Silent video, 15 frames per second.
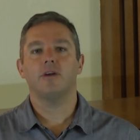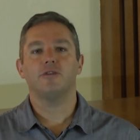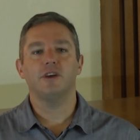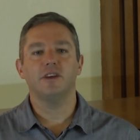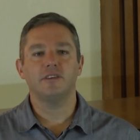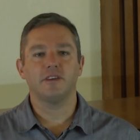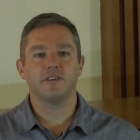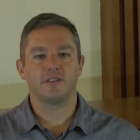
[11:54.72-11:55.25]

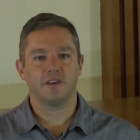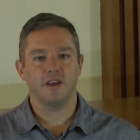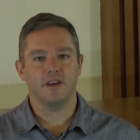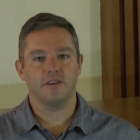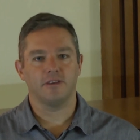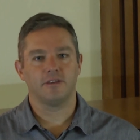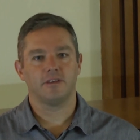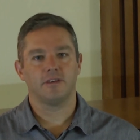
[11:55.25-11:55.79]
Jesus
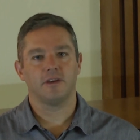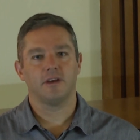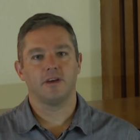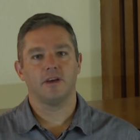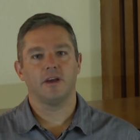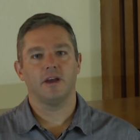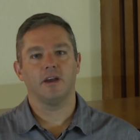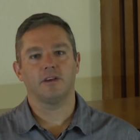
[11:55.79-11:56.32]
says,
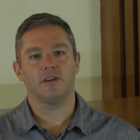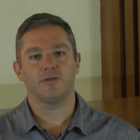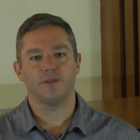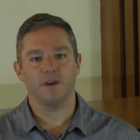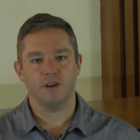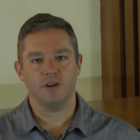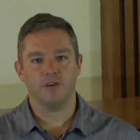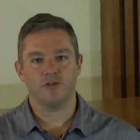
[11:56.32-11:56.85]
It is
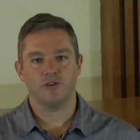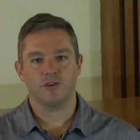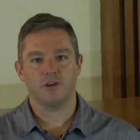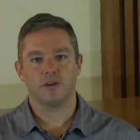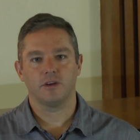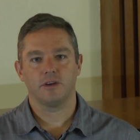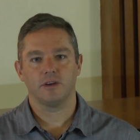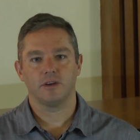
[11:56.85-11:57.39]
finished.
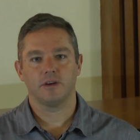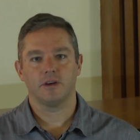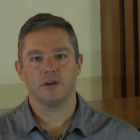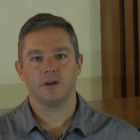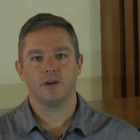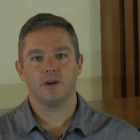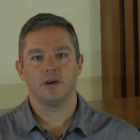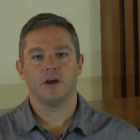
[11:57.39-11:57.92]

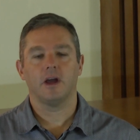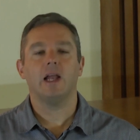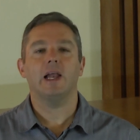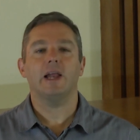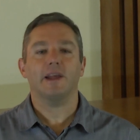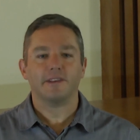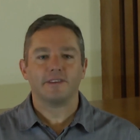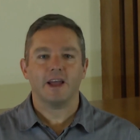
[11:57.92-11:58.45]

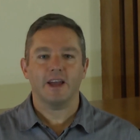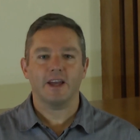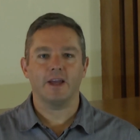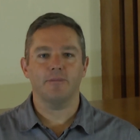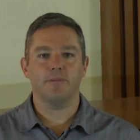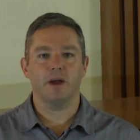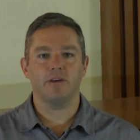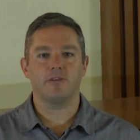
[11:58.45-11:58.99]
Let us take
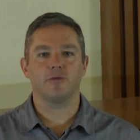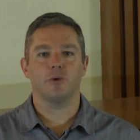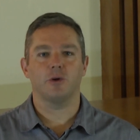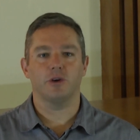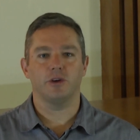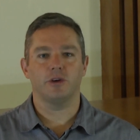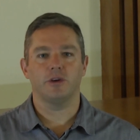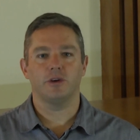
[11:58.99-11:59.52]
him at his
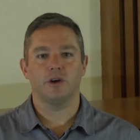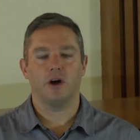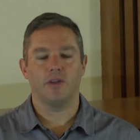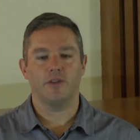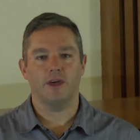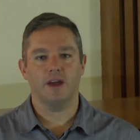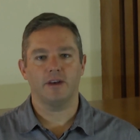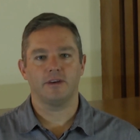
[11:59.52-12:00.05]
word
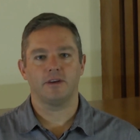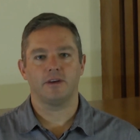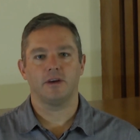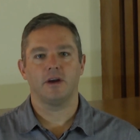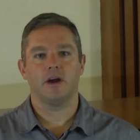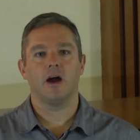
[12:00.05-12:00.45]
on that.